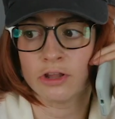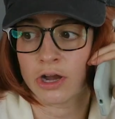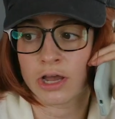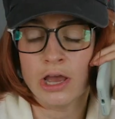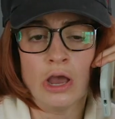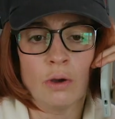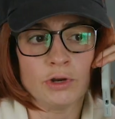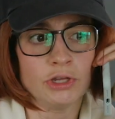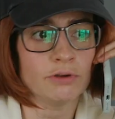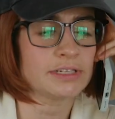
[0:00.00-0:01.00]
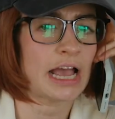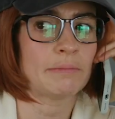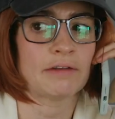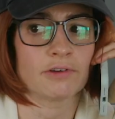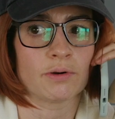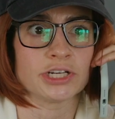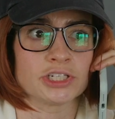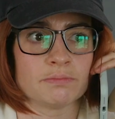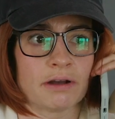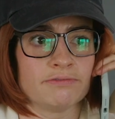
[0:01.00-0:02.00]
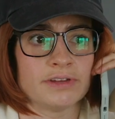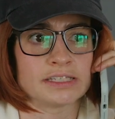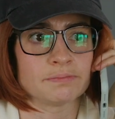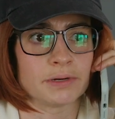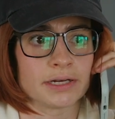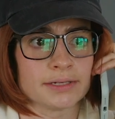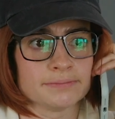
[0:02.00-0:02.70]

Look, when you have time, I have a question about Facebook.